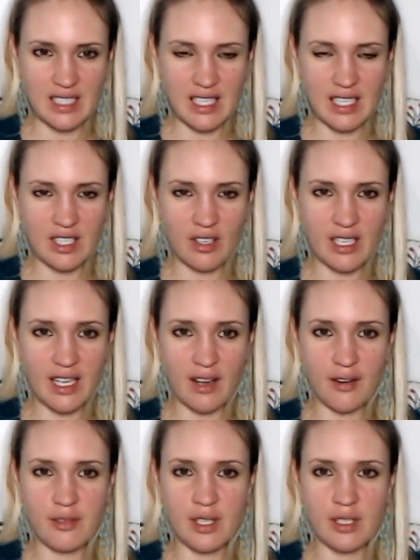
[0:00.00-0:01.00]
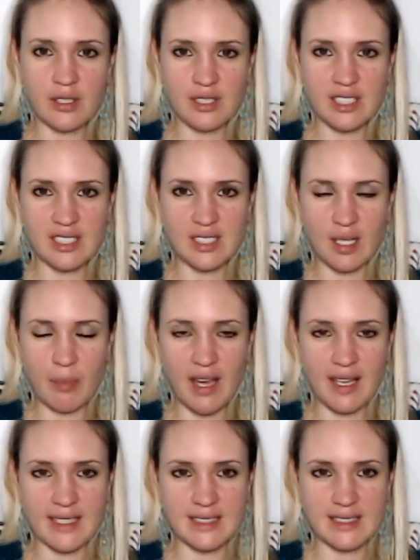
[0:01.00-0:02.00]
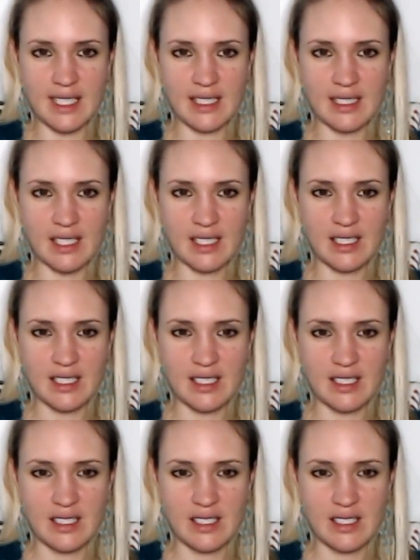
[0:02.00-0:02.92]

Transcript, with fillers: Yeah, you got to get over the goodness and the badness, Linda.